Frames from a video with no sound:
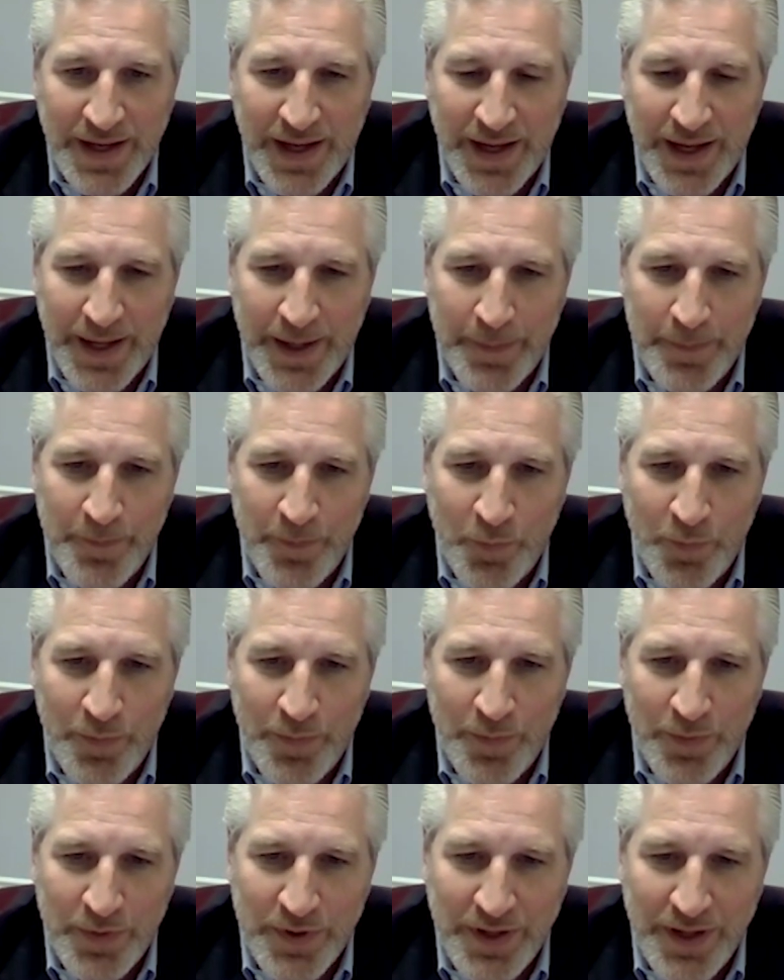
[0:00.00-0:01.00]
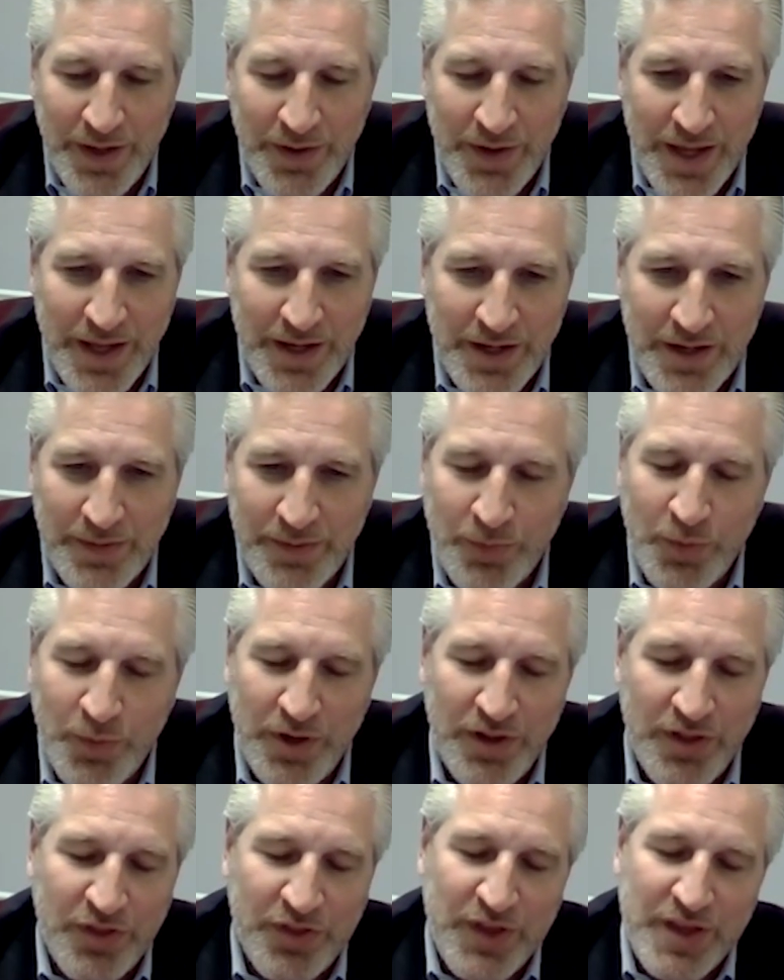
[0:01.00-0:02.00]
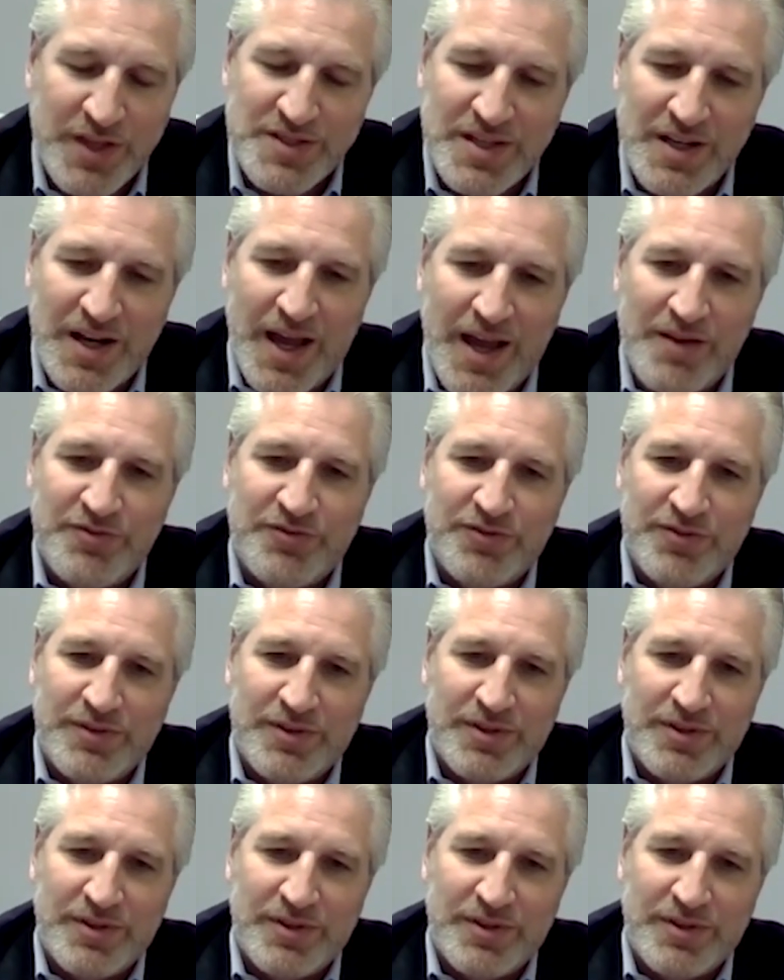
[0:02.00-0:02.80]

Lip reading: Um, yeah, one of the things that I've